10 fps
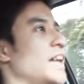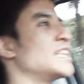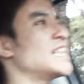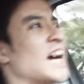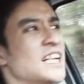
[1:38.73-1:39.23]

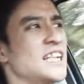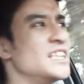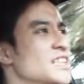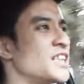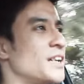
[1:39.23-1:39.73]
exactly
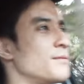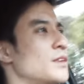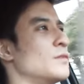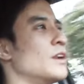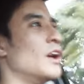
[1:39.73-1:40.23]
the same
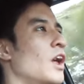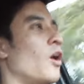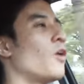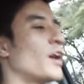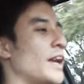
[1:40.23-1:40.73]
too.
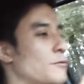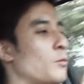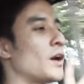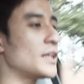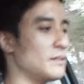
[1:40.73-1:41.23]
Okay,
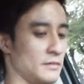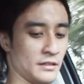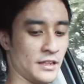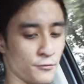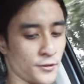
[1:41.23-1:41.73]
one
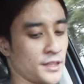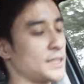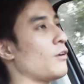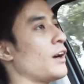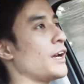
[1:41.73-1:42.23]
difference
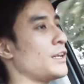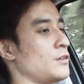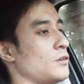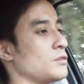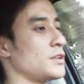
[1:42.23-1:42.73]
now I
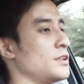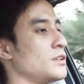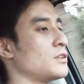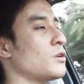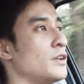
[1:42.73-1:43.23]

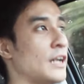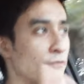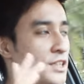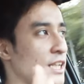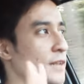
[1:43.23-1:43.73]
noticed. So you
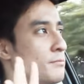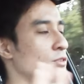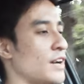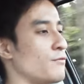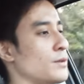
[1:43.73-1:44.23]
have the
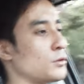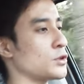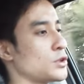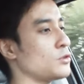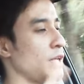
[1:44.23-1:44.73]
same driving
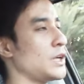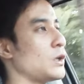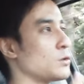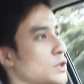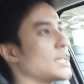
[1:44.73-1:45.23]
modes too,
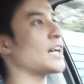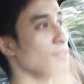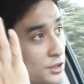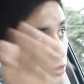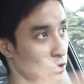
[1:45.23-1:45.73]
eco,
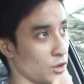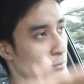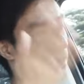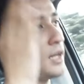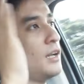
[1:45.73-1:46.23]
standard,
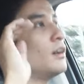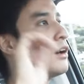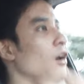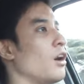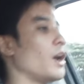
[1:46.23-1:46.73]
normal,
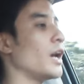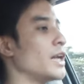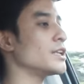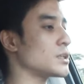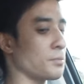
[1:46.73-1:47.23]

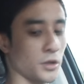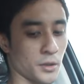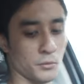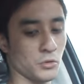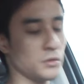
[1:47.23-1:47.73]
and
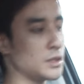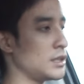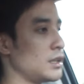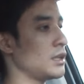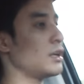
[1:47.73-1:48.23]
sport mode.
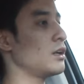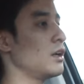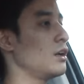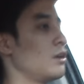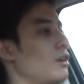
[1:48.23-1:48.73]

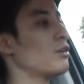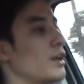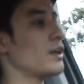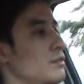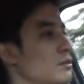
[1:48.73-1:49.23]

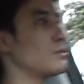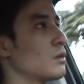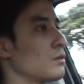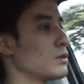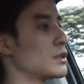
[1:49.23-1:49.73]
Okay,
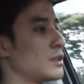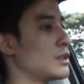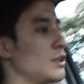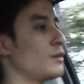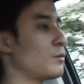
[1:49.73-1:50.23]
sport
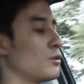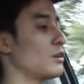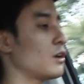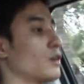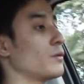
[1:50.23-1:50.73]
thing, what
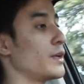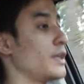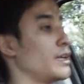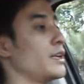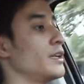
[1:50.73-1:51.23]
are we
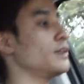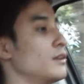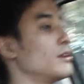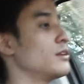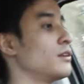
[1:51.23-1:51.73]
in?